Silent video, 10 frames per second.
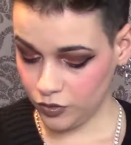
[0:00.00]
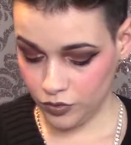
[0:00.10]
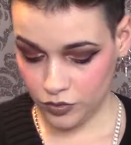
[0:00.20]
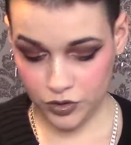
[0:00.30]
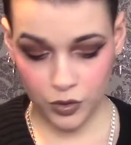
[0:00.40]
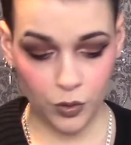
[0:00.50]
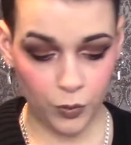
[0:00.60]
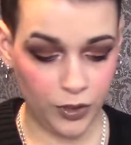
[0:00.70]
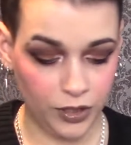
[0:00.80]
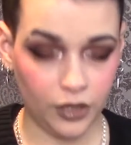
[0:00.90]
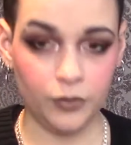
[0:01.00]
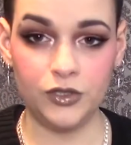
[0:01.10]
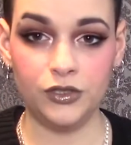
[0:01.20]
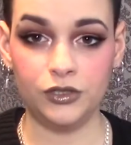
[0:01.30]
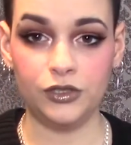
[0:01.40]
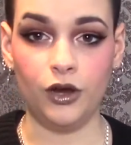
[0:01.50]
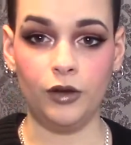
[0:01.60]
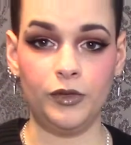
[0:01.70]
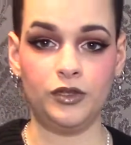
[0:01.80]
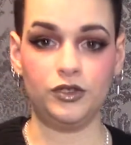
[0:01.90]
So when it comes to your
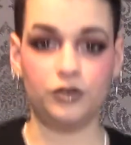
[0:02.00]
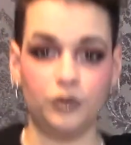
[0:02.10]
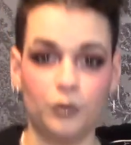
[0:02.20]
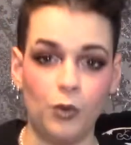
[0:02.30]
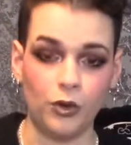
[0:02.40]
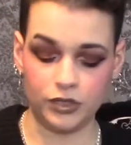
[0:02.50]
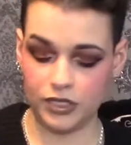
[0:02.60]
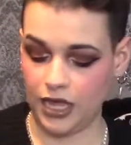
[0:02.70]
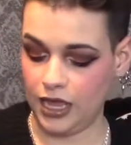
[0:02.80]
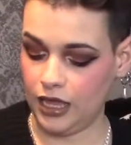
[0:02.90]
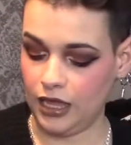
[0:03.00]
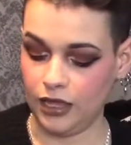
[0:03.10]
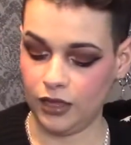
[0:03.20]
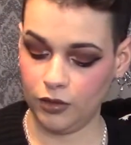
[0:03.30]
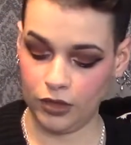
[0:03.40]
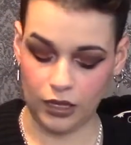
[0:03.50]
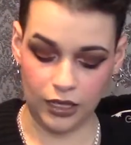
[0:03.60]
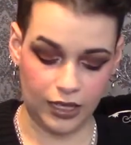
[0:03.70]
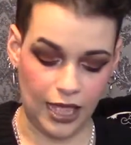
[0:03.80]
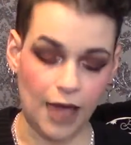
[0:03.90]
turbans, you'll want a like
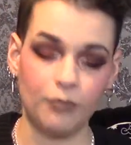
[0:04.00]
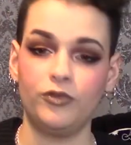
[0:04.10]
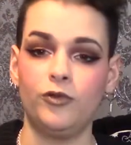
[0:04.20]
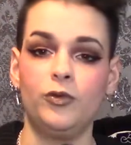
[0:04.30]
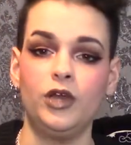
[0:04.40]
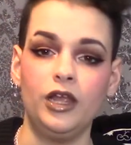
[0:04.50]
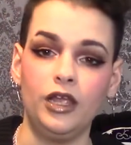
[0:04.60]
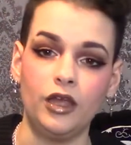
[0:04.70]
cap for wearing